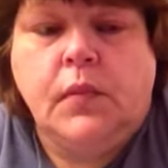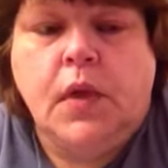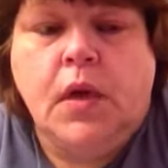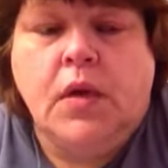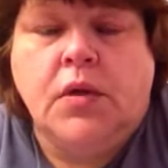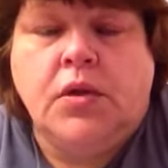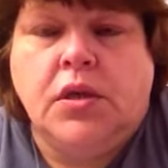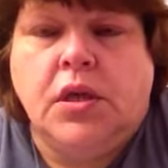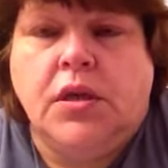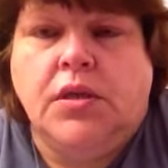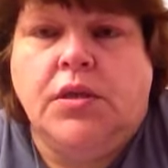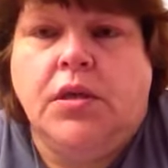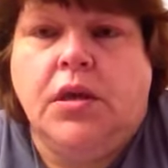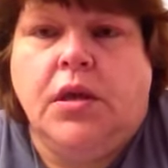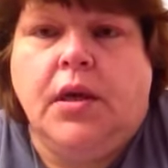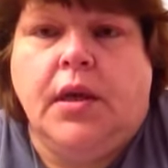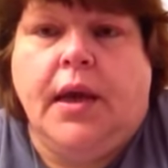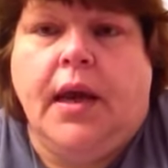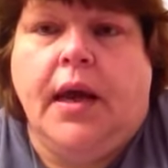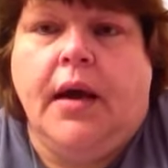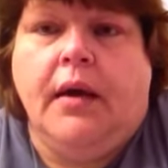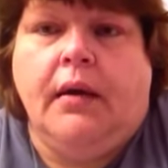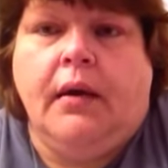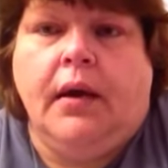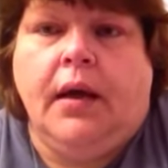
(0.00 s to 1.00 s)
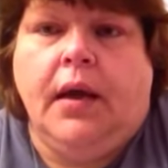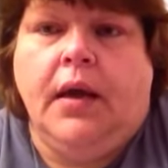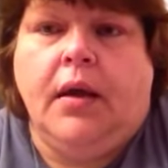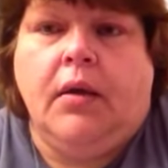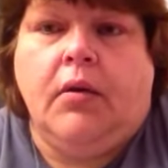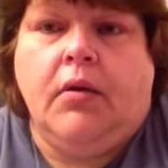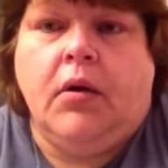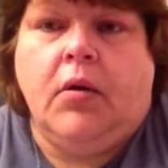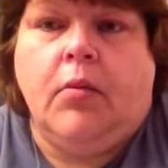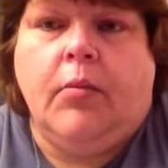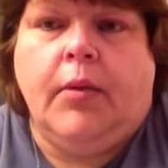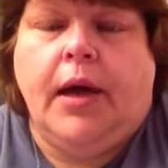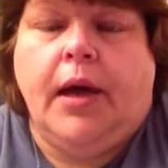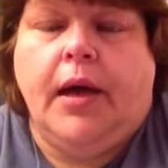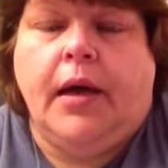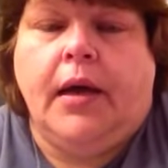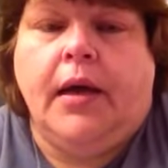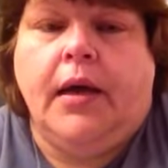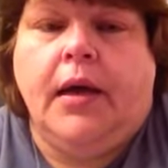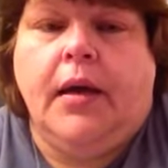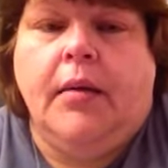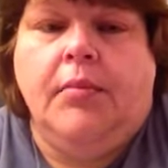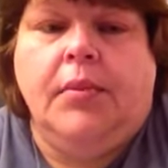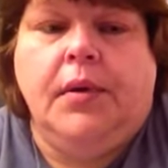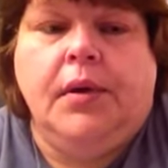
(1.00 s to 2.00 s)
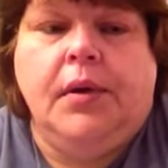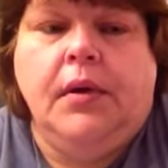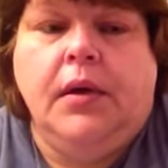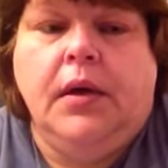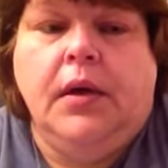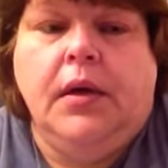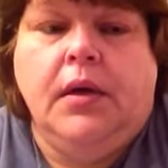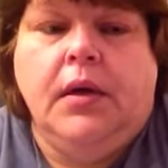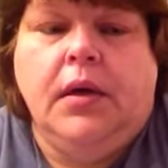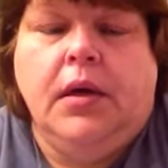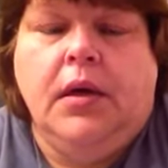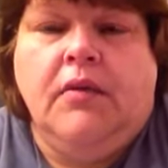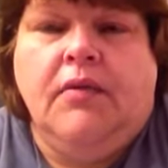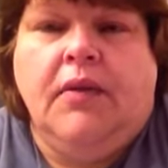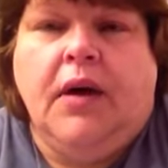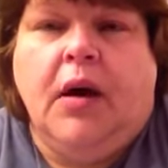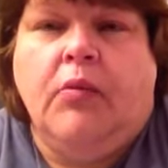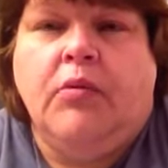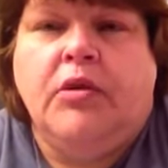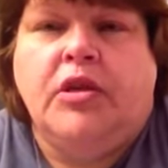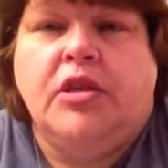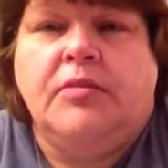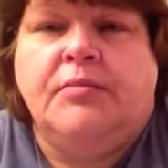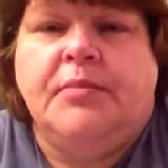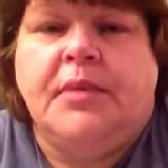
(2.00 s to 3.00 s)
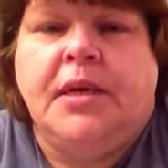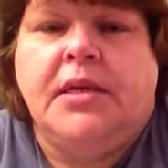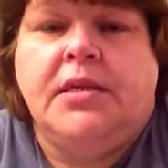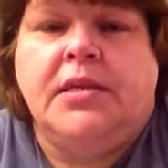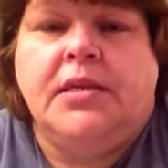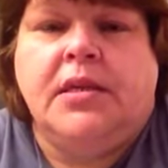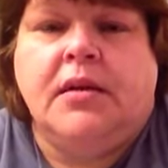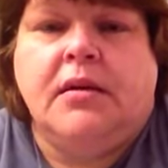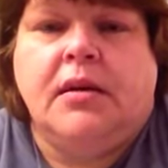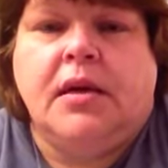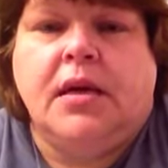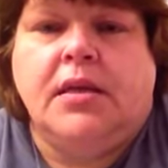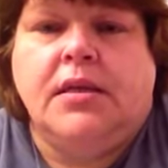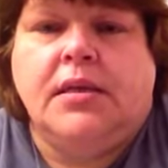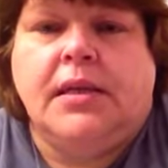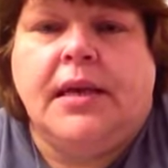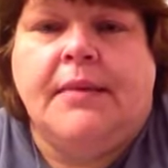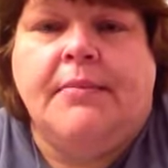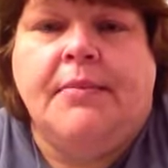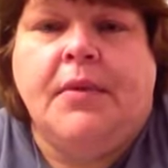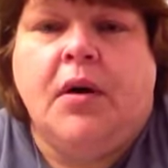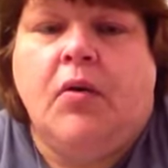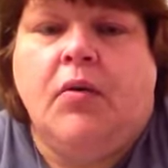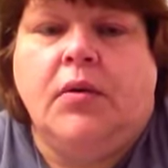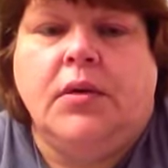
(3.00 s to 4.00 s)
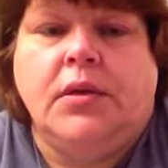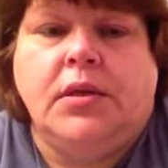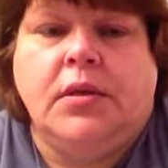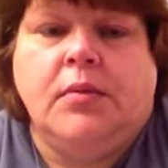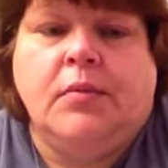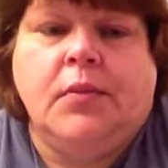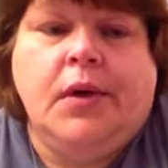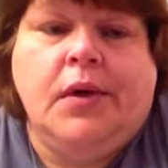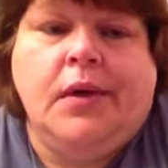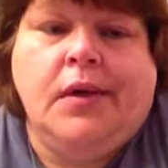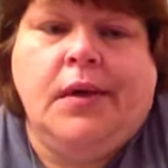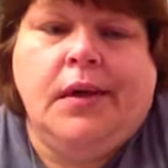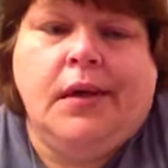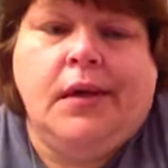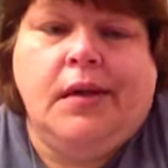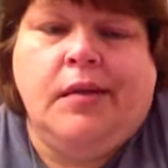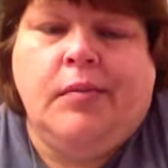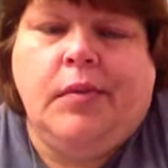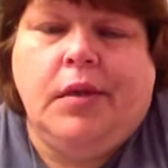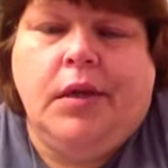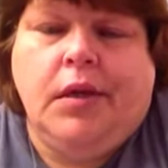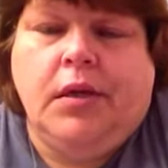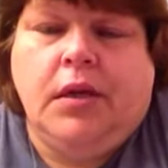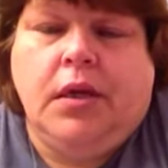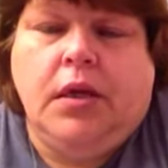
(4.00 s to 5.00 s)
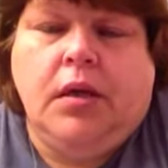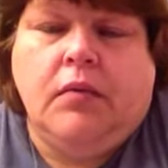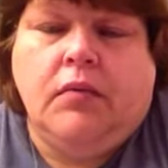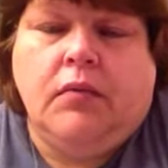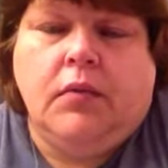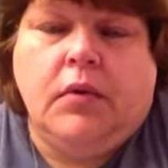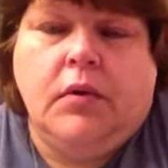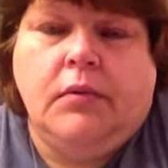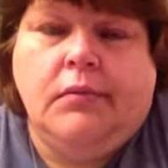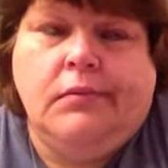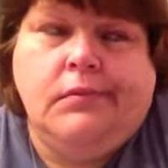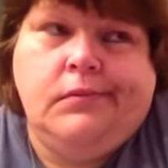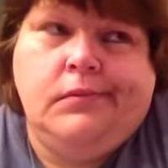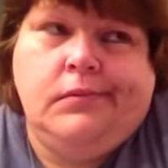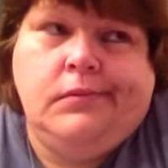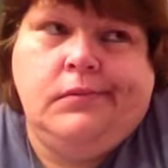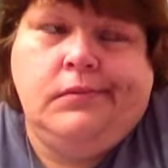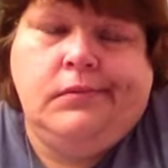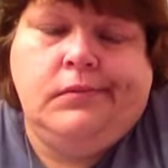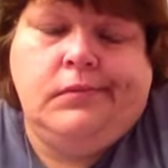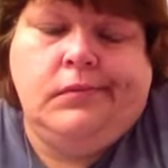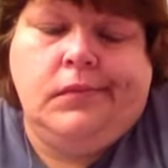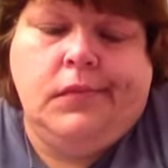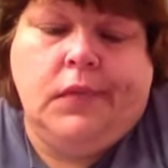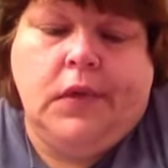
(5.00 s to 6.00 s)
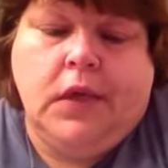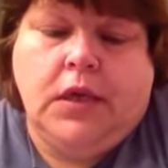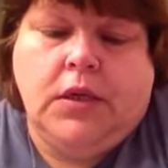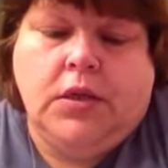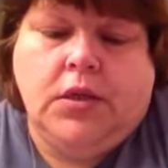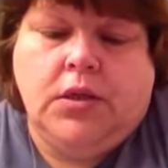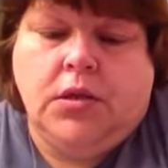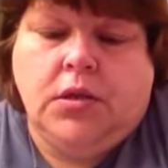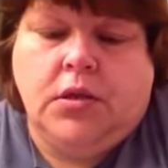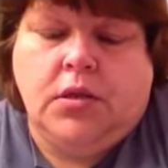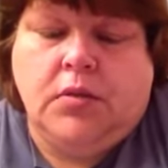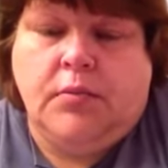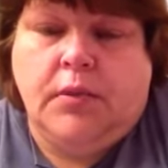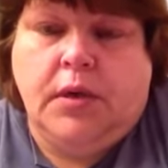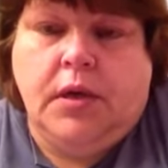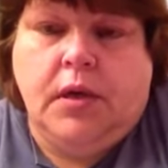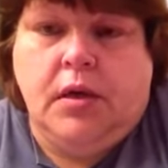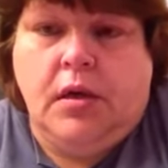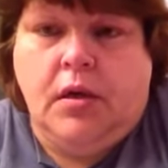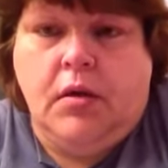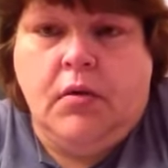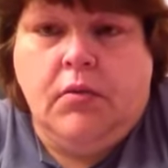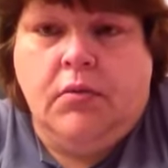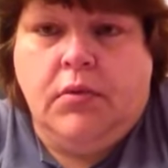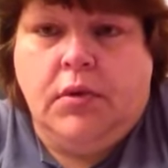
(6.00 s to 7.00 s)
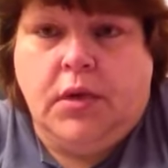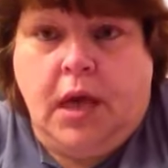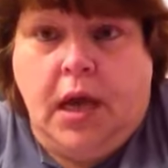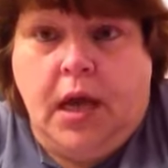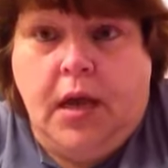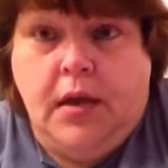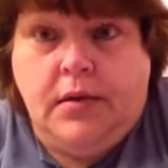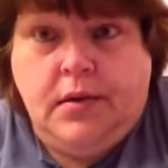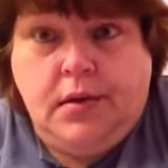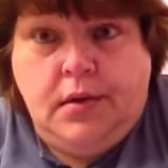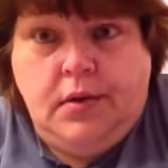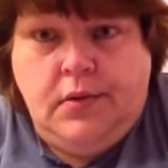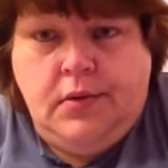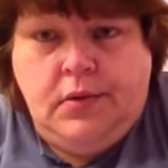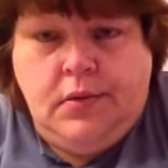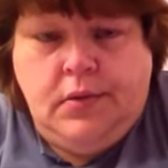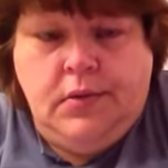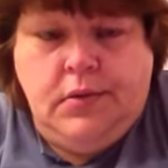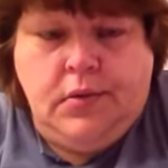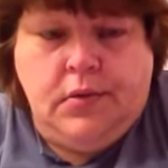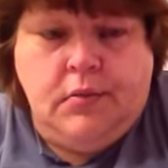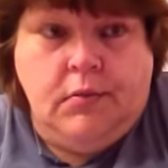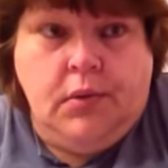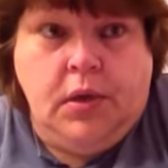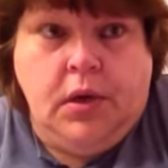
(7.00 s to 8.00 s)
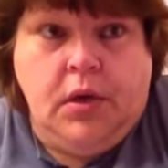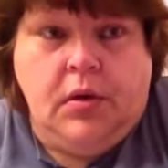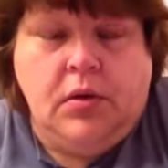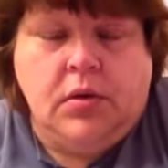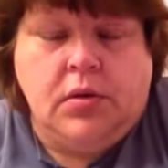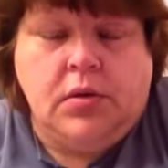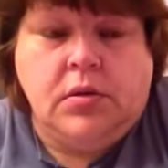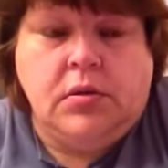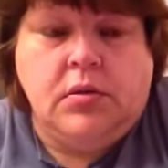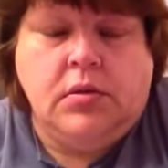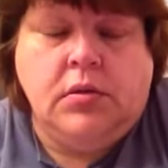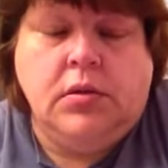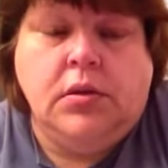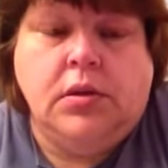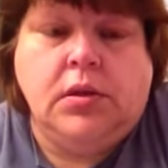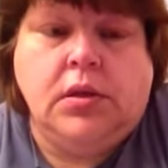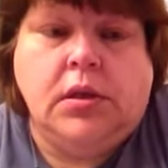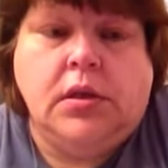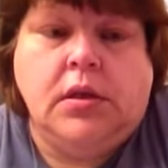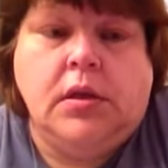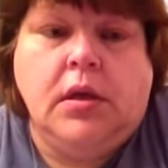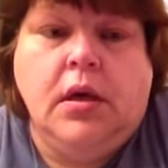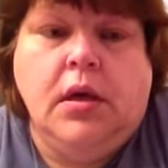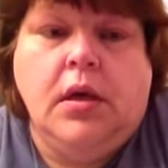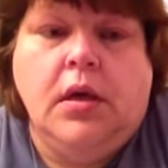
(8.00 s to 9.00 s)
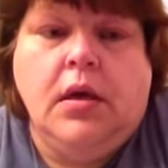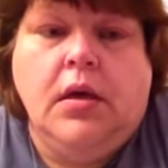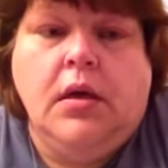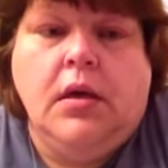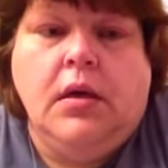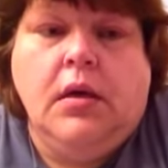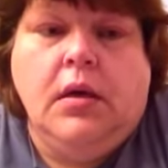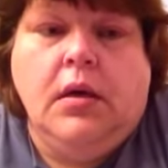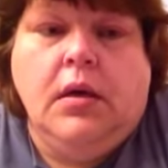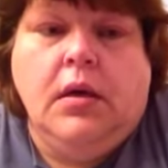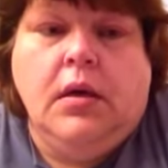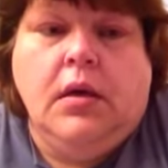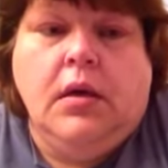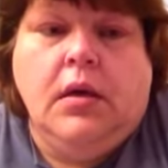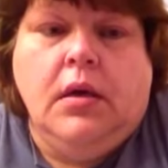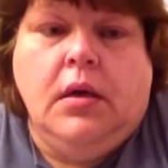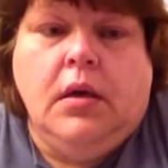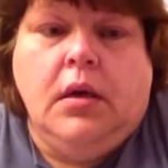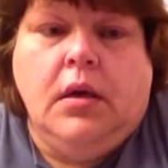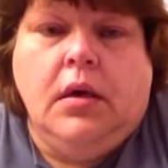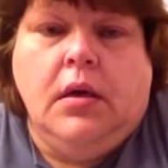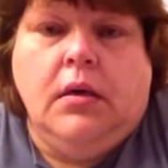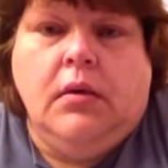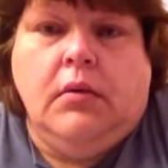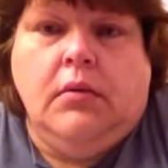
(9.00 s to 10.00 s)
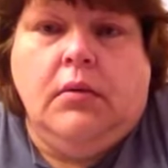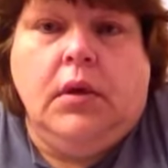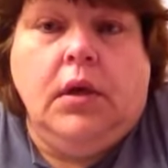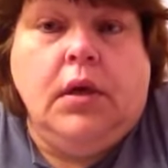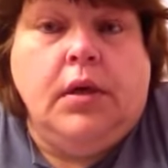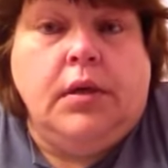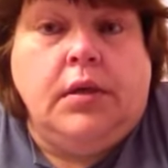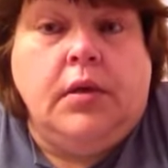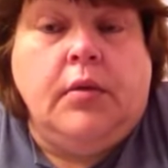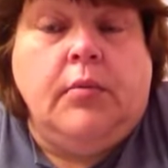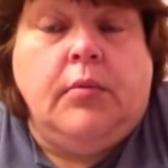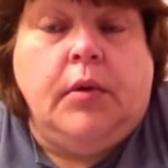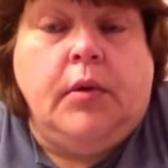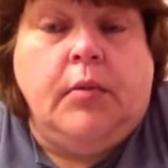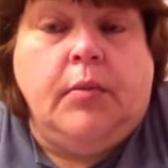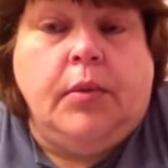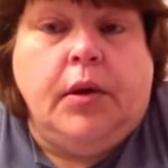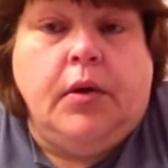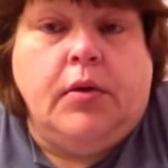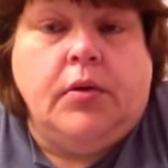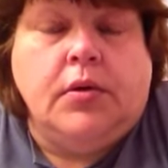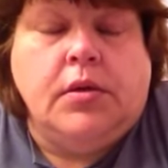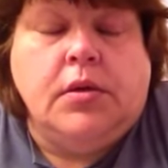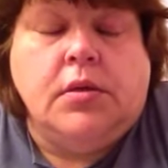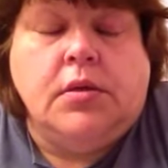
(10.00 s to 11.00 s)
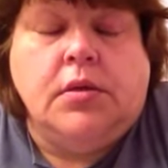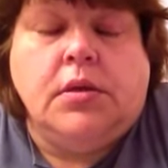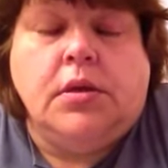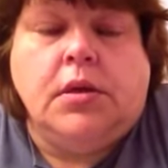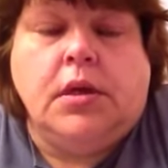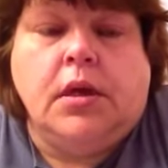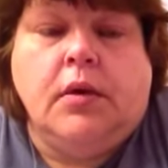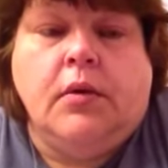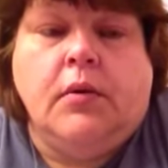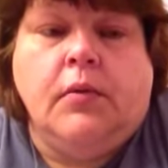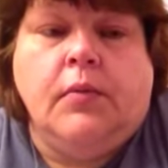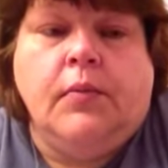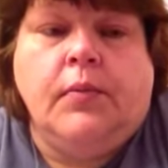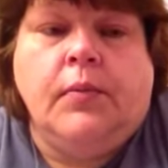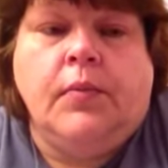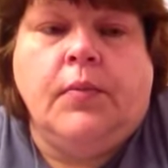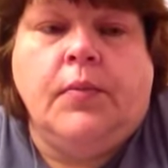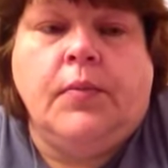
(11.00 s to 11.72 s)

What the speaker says: So I took it out and let it grow back up. And I've always missed it because I'm always somebody like to be different. That's just me, tattoos and piercings and not too many piercings, though.